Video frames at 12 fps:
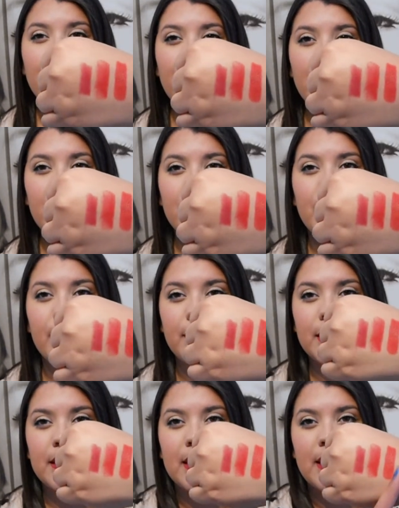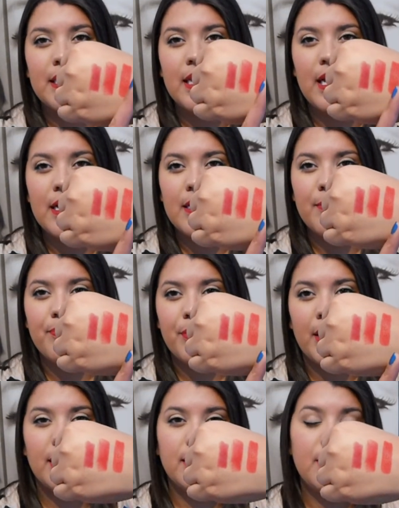Very pigmented,
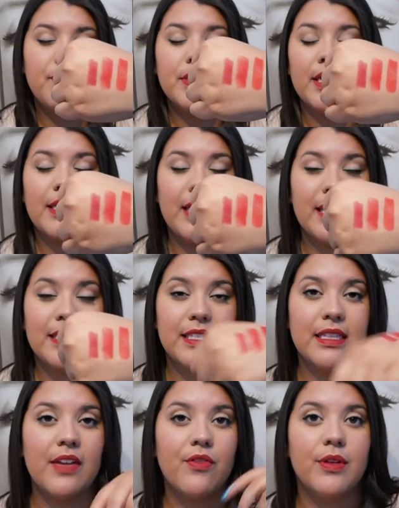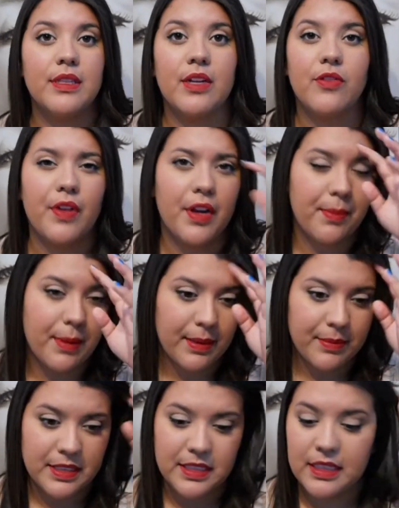and even like the Kiss of Life one, they're very
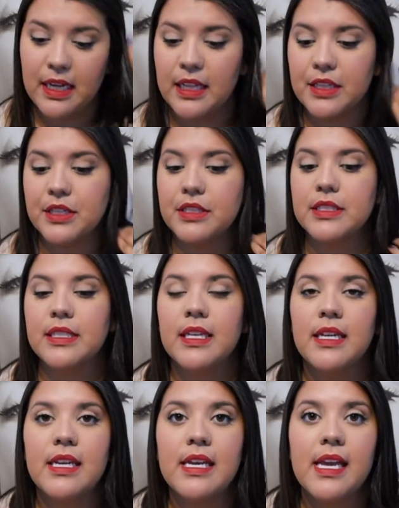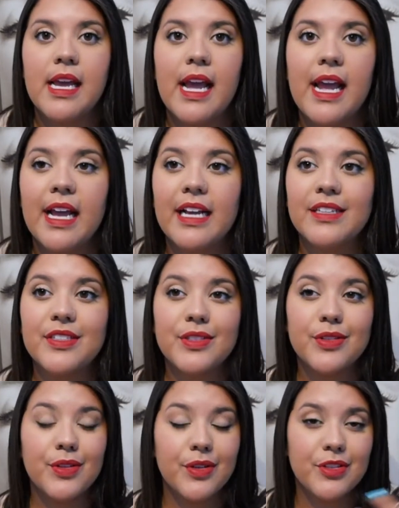pigmented colors,
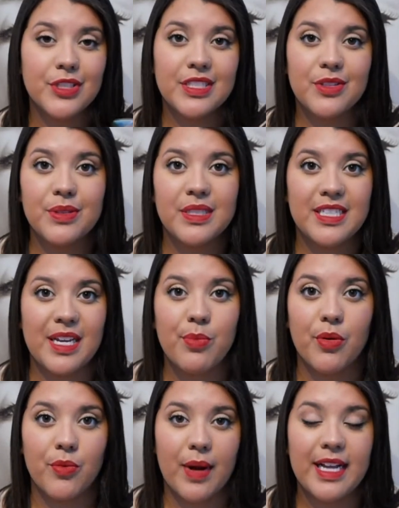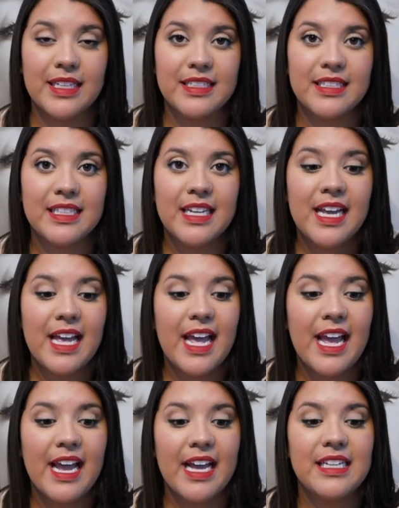and they're just those staple reds.
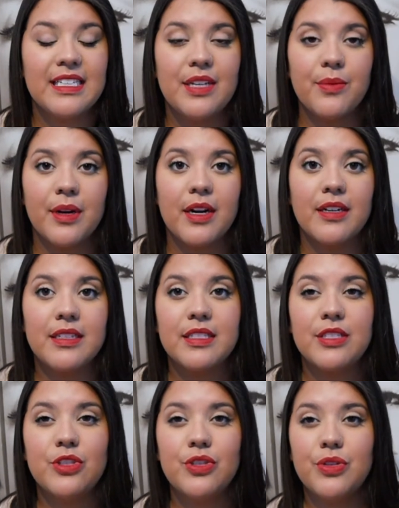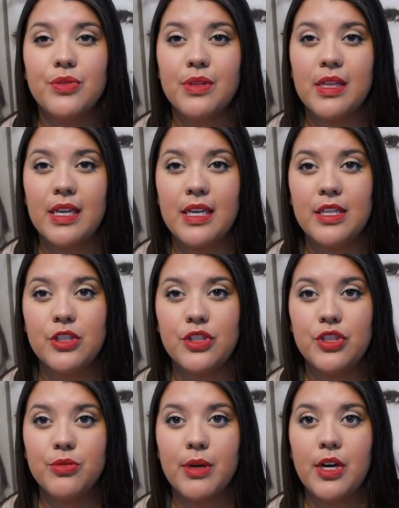And in regards to the
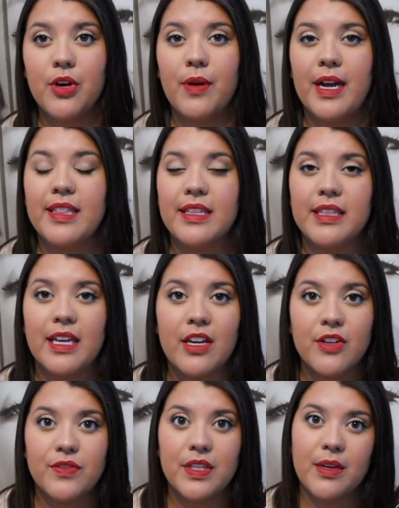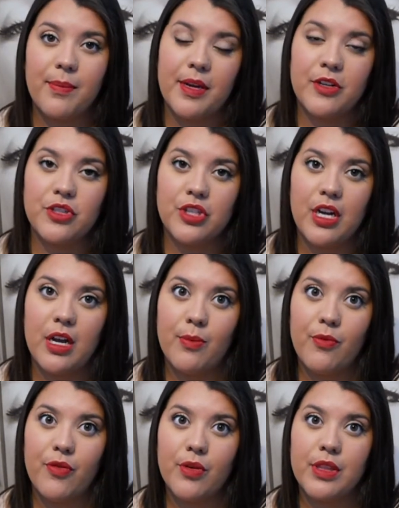duo, I think they could have done a better
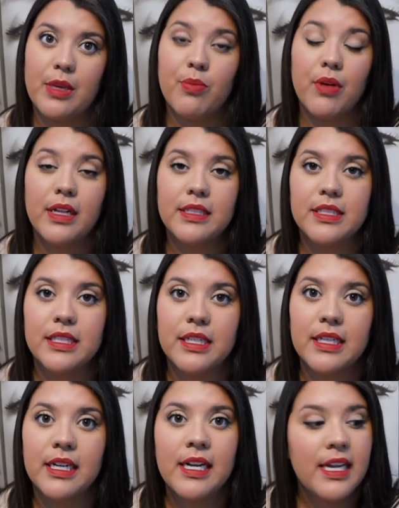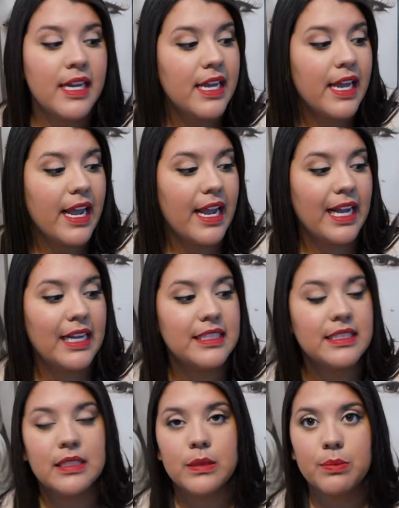job for the bronzer,
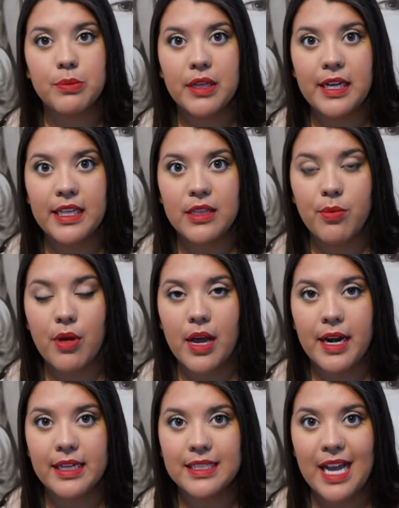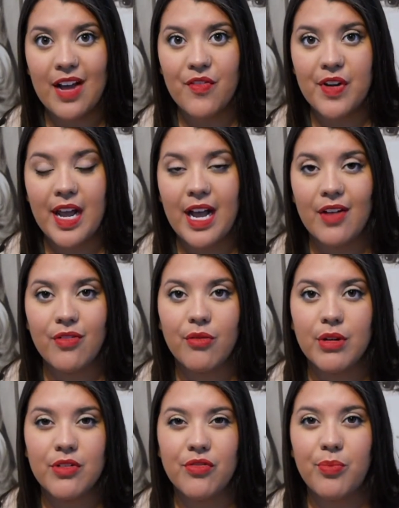and splitting the product half and half
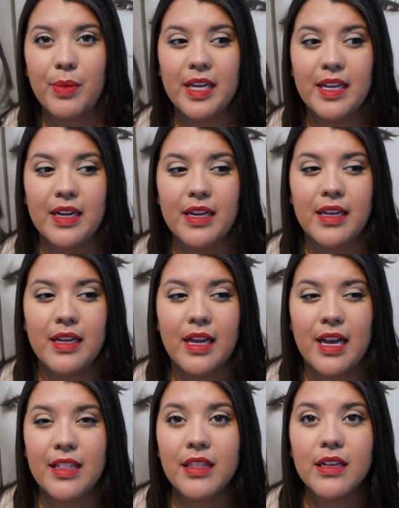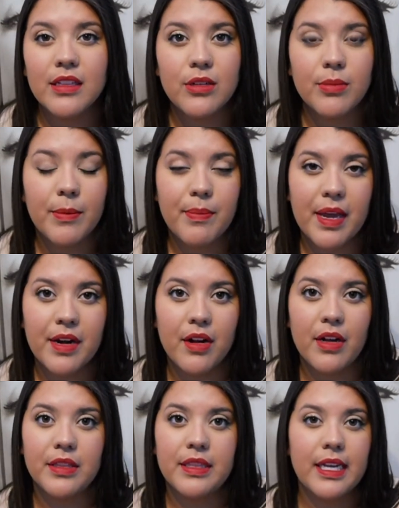would have been, I think, a little bit better
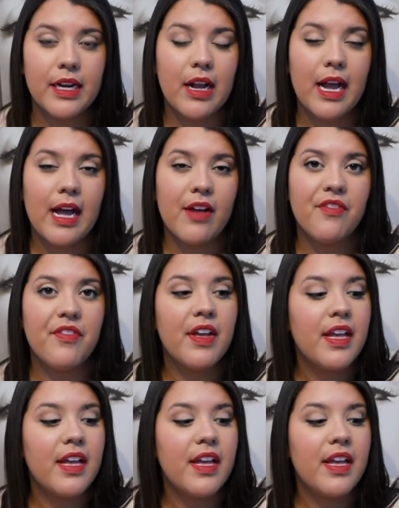on their half.